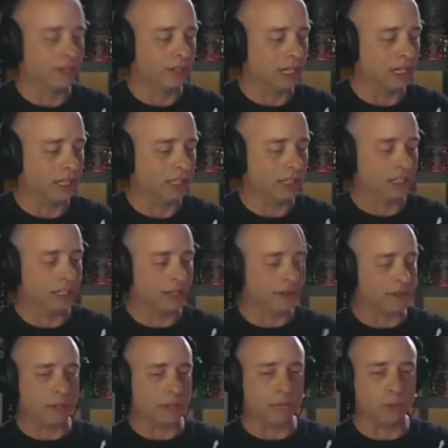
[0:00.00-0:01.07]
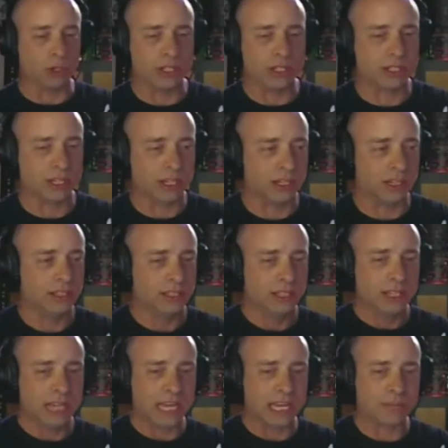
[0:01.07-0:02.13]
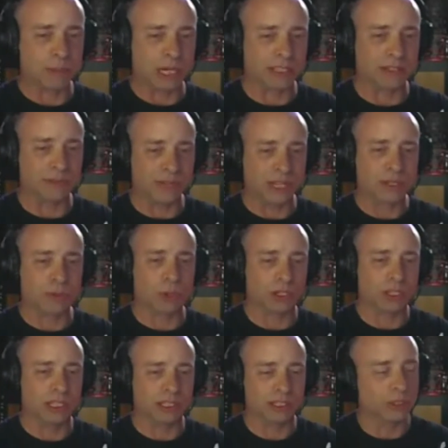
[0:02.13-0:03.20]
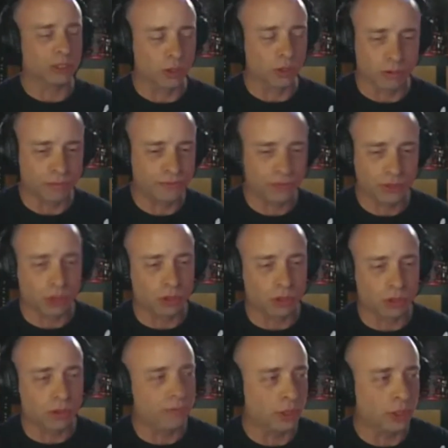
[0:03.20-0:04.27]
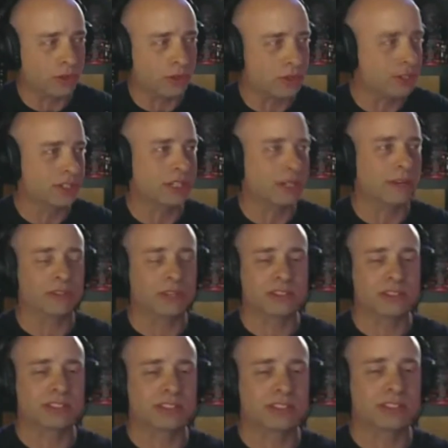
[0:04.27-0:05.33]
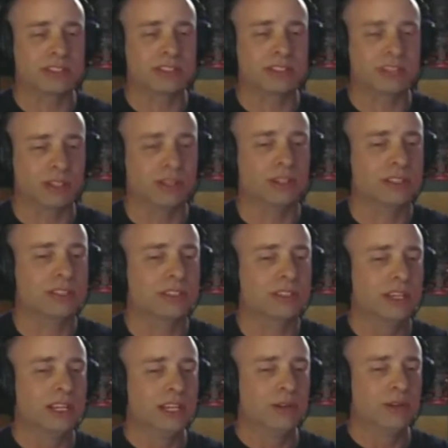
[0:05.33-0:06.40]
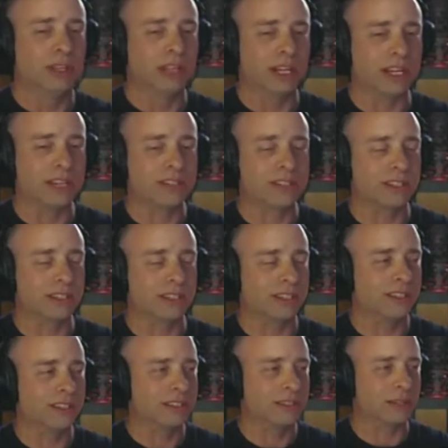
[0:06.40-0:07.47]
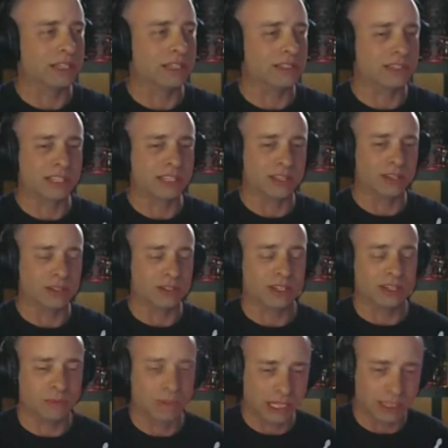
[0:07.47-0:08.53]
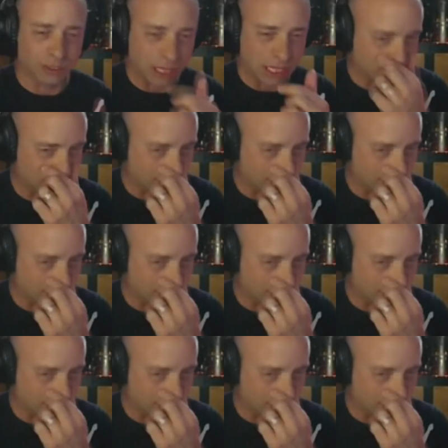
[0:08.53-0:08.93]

I love the memories aspect of Facebook, and Google Photos and stuff does it too. It's really nice to get to see those on a regular basis,